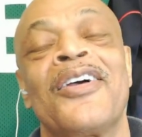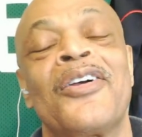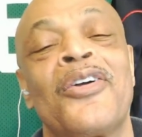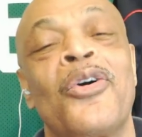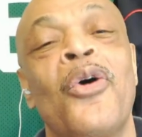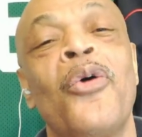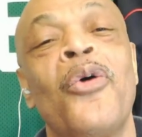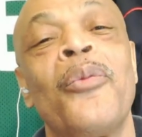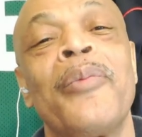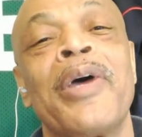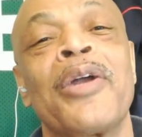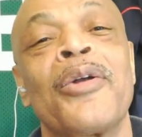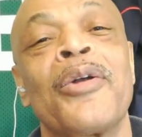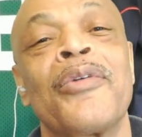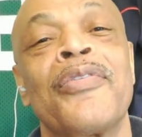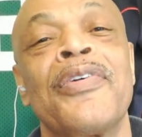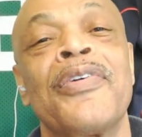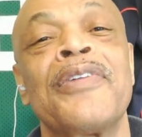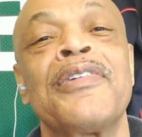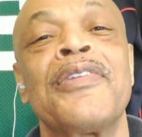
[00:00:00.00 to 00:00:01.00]
Gold medal,
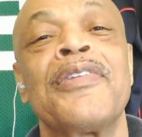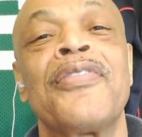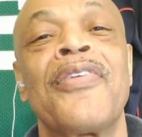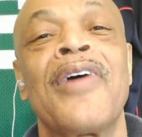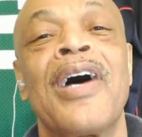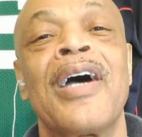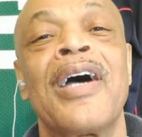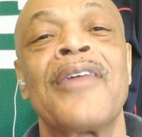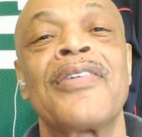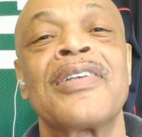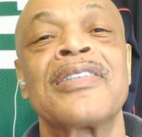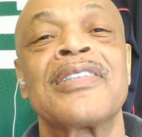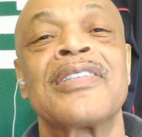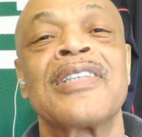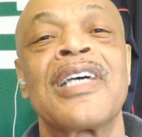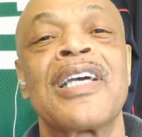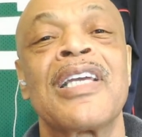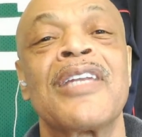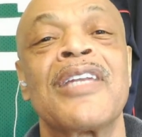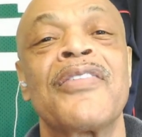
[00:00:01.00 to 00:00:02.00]
55
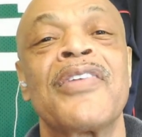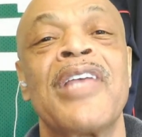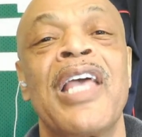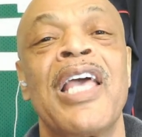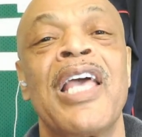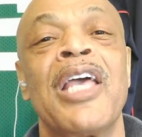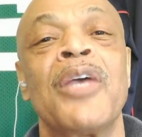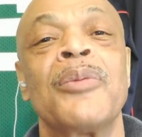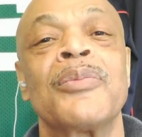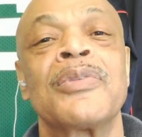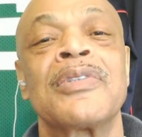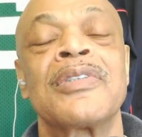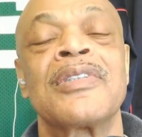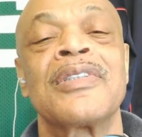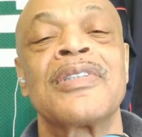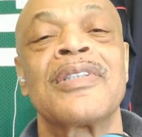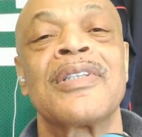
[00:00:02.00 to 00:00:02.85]
consecutive games.